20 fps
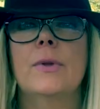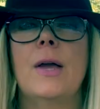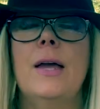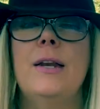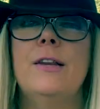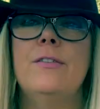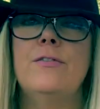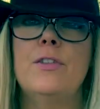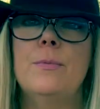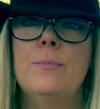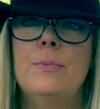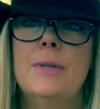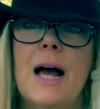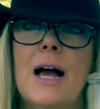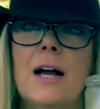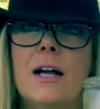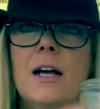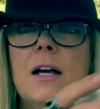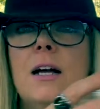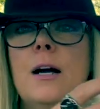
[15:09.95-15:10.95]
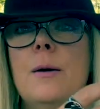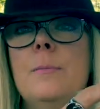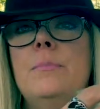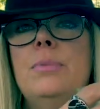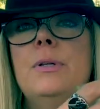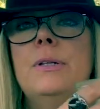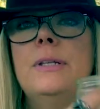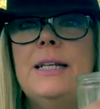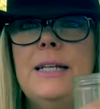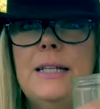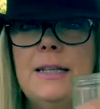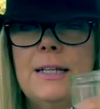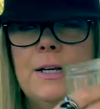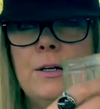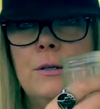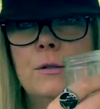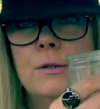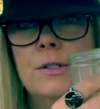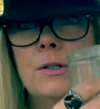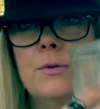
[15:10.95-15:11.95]
And if the black completely
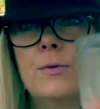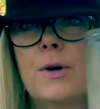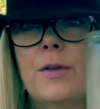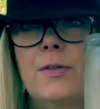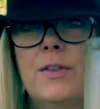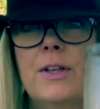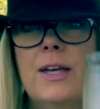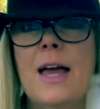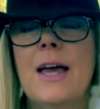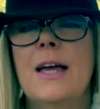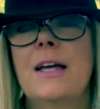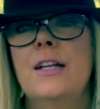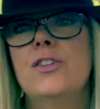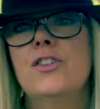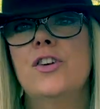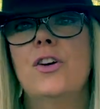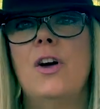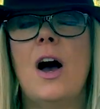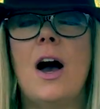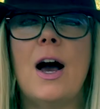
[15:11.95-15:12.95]
goes around the candle,